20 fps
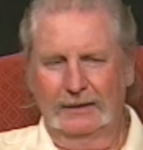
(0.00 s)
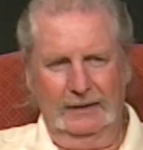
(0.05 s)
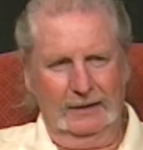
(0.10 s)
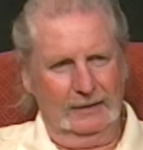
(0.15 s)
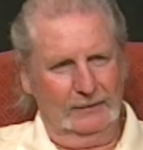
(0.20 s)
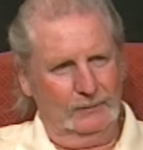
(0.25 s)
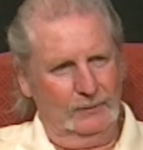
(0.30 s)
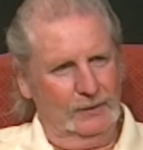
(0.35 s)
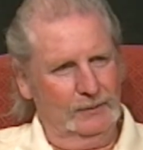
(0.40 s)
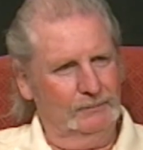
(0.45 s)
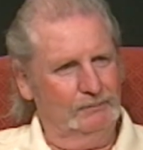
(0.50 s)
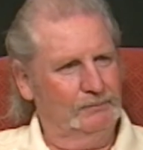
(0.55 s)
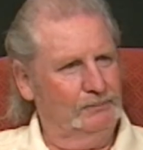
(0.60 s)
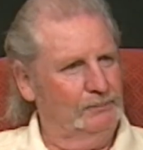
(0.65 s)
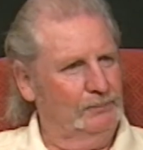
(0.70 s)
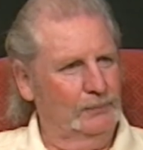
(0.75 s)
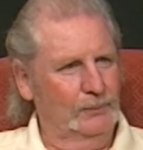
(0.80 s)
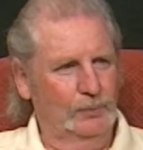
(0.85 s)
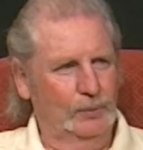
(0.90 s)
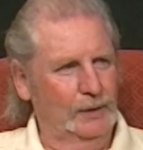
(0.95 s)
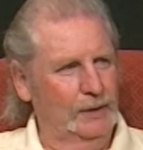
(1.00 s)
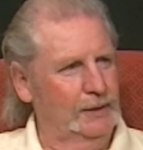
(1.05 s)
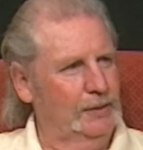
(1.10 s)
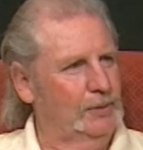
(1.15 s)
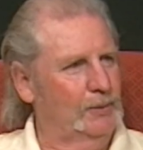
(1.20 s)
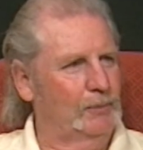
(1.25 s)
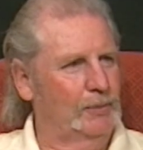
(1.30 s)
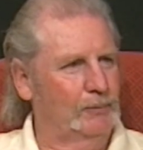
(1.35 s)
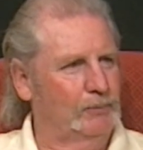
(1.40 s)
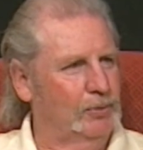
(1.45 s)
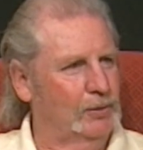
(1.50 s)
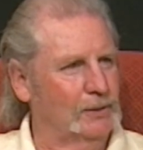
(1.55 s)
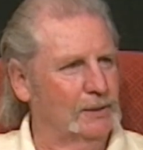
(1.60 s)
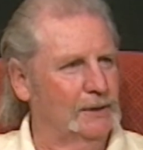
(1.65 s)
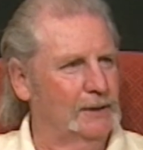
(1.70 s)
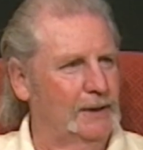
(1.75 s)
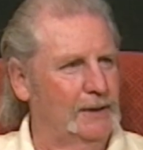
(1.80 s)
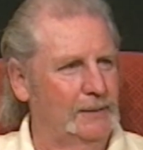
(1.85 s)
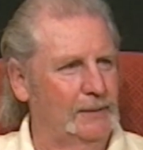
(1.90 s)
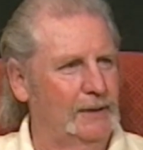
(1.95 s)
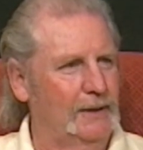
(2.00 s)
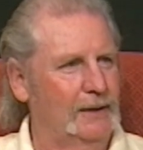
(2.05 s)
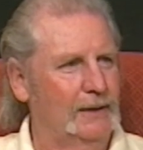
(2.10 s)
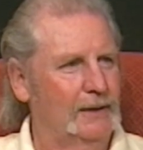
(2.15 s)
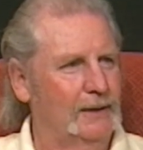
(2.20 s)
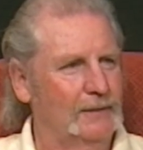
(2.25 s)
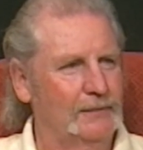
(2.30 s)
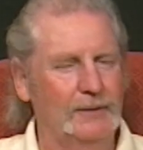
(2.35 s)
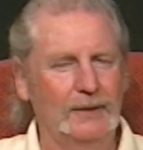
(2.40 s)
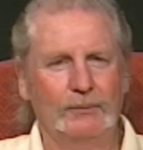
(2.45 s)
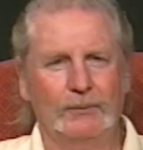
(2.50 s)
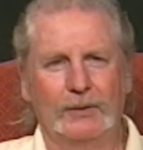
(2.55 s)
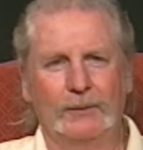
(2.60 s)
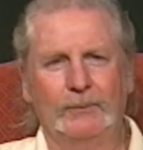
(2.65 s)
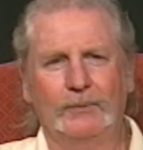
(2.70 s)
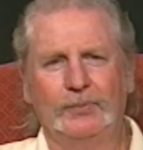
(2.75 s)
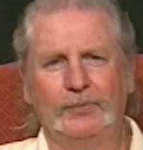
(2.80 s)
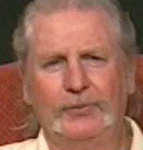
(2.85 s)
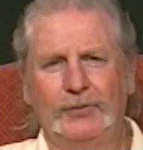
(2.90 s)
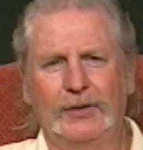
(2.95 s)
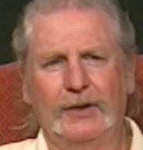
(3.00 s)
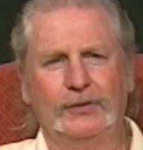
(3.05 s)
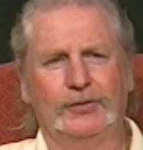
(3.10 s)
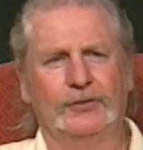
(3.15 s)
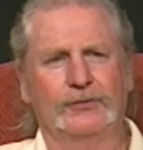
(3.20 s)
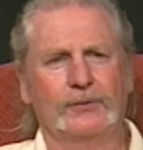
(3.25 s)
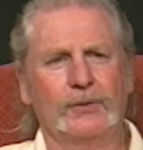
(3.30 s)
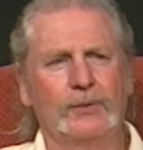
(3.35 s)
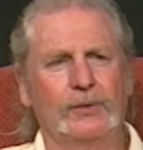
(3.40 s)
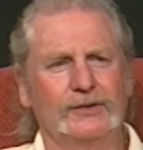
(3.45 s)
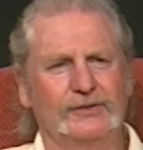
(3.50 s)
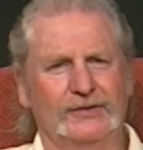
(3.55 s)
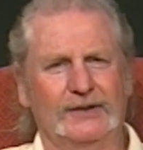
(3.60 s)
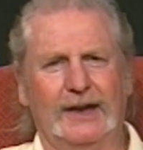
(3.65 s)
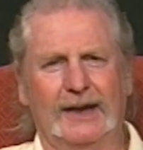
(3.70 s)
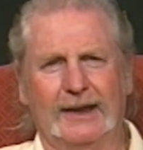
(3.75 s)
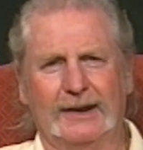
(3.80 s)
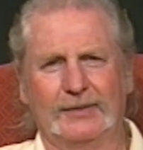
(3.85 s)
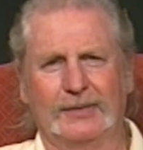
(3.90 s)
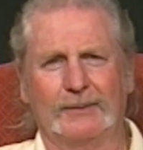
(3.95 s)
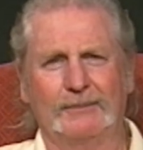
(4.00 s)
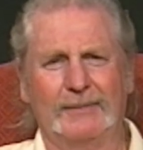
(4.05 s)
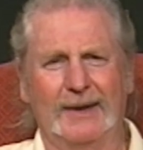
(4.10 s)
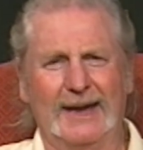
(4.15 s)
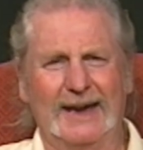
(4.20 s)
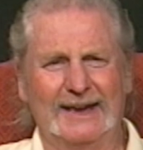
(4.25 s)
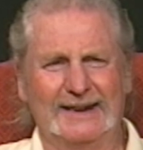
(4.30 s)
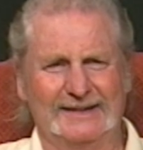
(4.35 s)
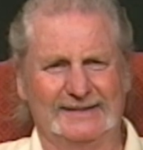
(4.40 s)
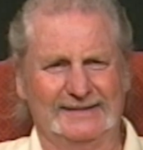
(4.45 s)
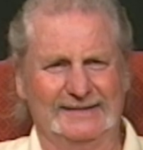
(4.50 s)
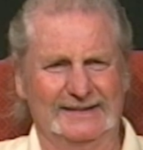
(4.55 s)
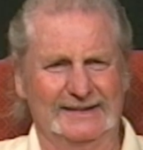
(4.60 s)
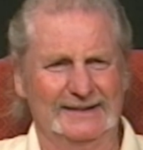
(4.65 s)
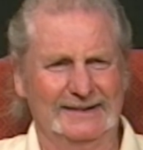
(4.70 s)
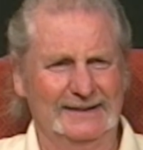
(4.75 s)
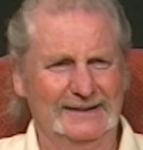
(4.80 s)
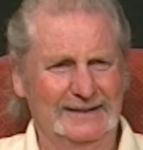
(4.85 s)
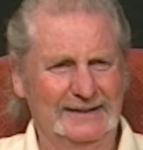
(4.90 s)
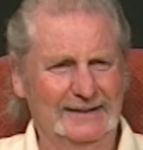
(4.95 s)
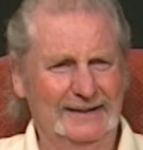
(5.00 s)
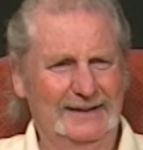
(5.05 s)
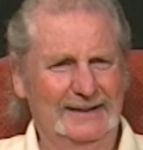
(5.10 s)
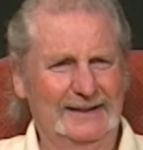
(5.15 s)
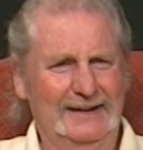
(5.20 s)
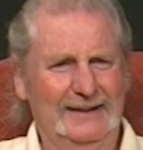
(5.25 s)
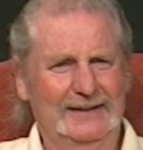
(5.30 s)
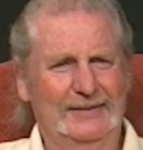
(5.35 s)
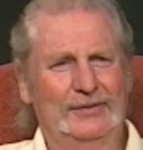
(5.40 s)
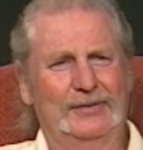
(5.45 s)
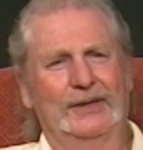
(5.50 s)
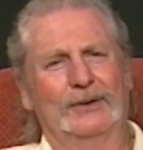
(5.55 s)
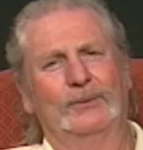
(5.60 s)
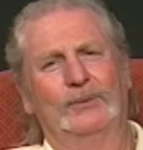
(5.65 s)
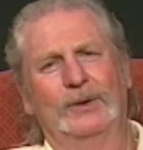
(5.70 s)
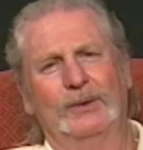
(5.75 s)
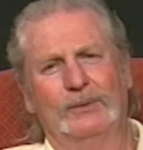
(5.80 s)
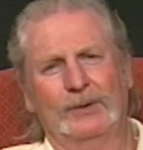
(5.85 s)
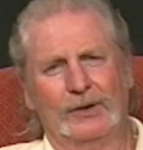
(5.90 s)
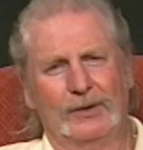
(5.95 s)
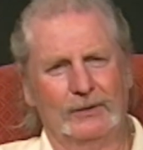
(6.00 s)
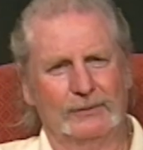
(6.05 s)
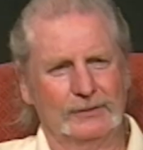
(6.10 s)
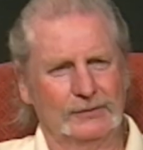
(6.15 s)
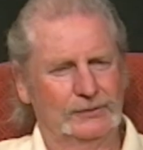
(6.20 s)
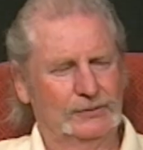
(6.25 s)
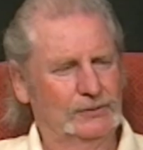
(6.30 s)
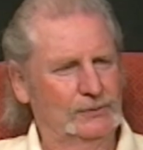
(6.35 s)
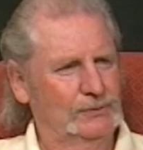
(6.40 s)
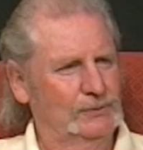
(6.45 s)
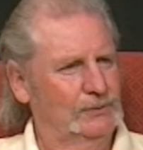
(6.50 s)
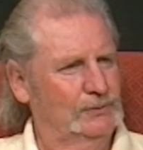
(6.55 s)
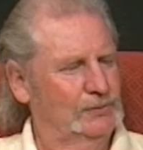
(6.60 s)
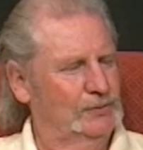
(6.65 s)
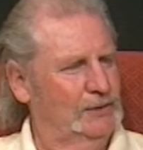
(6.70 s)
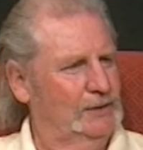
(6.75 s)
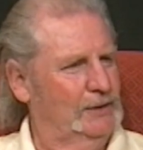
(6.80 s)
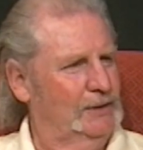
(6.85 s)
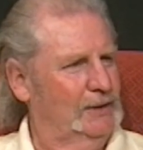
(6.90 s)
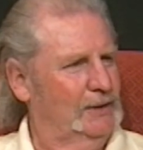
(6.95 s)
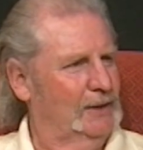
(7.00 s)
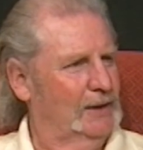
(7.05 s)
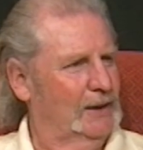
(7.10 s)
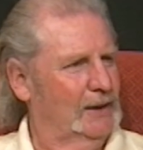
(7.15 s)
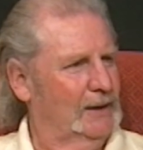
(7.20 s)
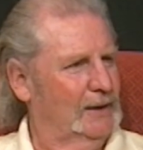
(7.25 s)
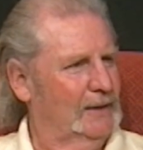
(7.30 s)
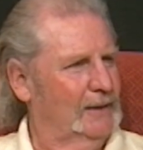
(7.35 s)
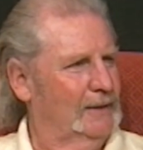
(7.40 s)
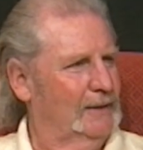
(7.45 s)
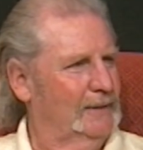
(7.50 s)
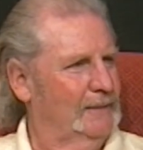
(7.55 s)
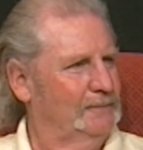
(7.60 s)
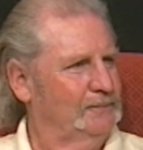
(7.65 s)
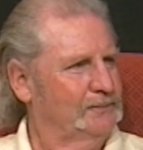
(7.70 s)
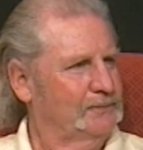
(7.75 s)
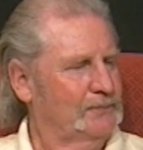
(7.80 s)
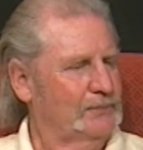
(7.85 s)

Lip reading: Yeah, we'd either be pulling in there, and then when they threw us out of the Madison, there we went over to the,